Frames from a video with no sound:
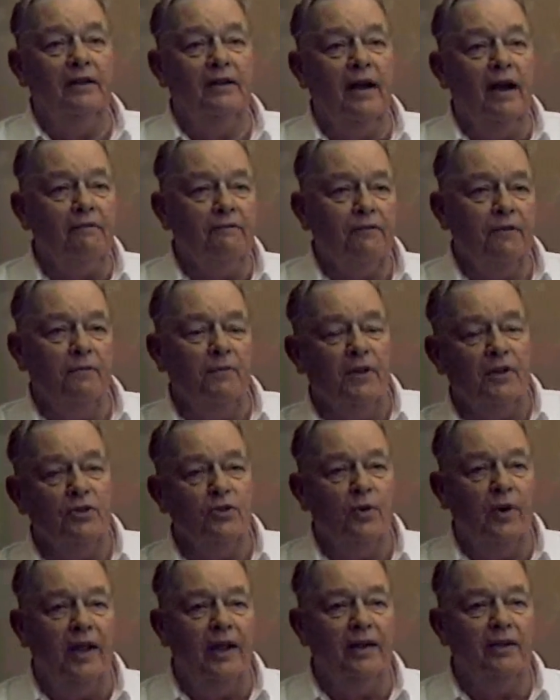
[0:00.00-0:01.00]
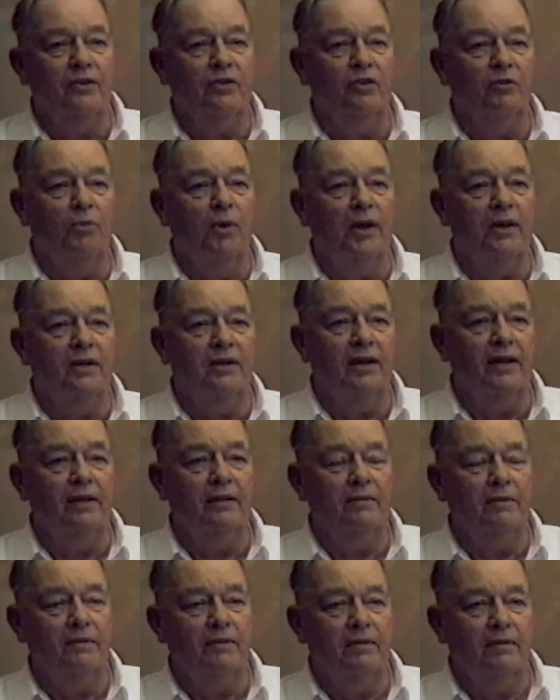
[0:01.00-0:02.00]
not from the train so much.
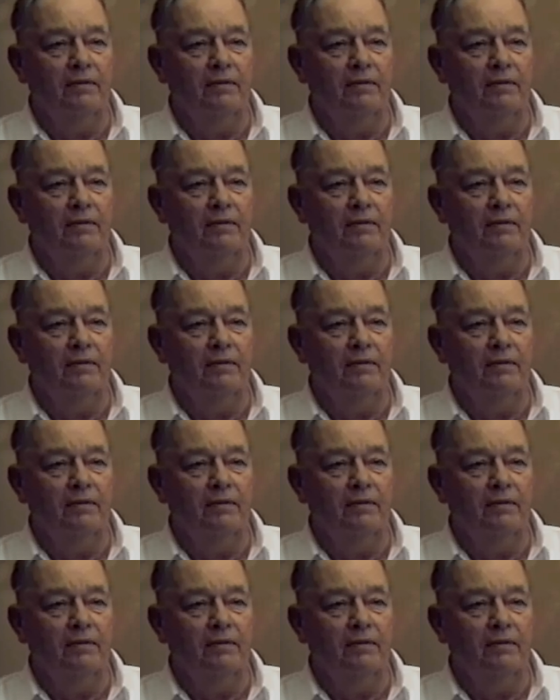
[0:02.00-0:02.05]
They